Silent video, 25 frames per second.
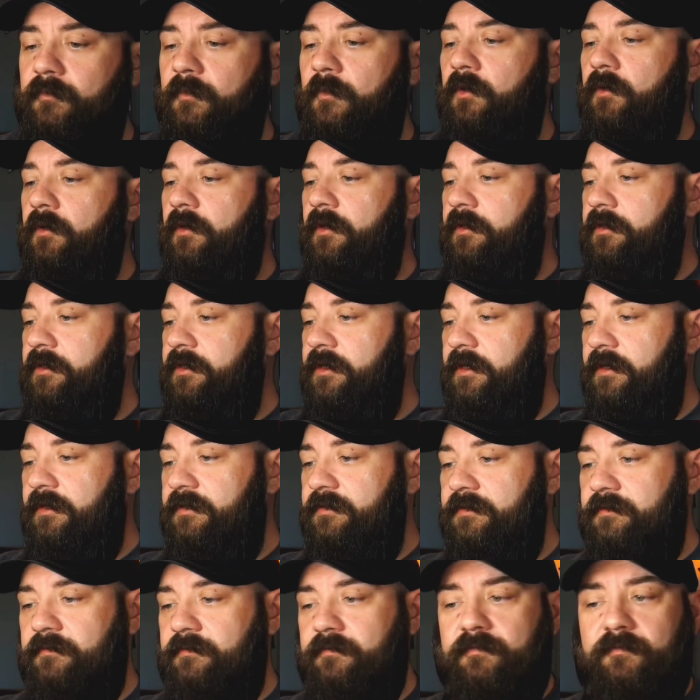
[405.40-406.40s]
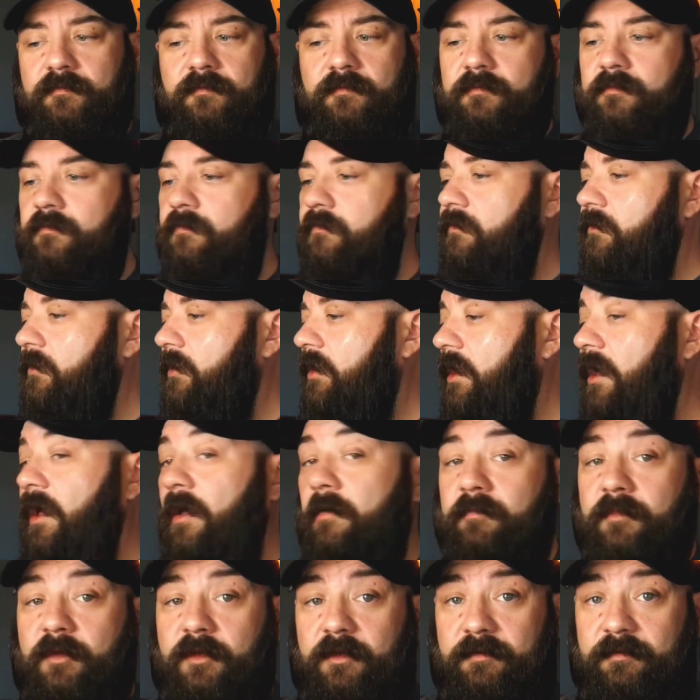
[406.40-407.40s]
Hold on, you guys.
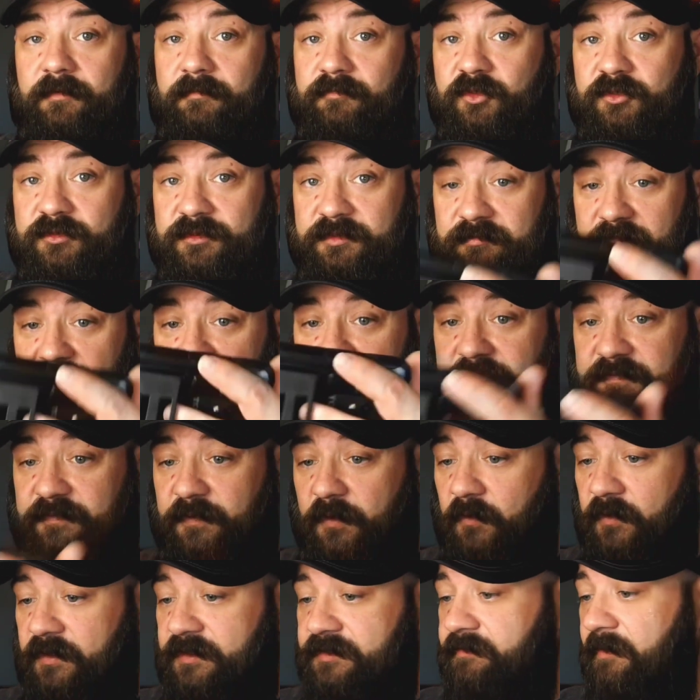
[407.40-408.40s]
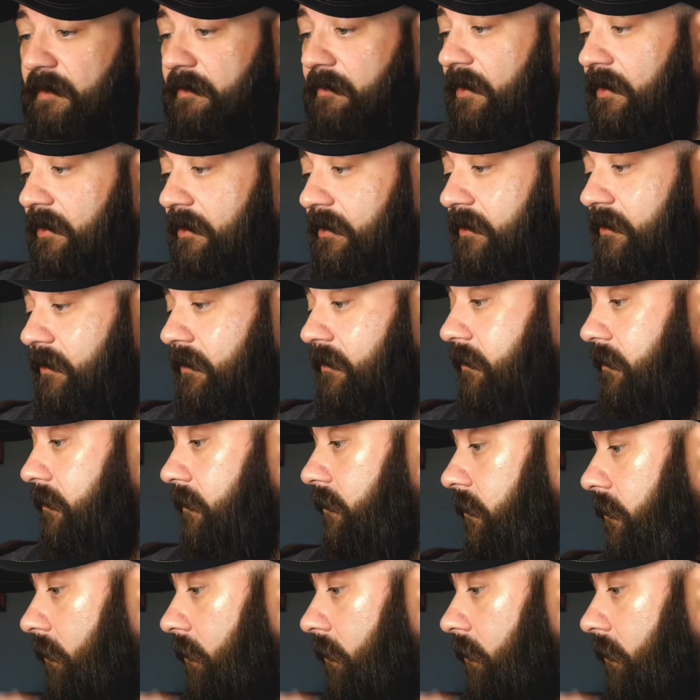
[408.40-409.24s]
I'm using my phone as my monitor.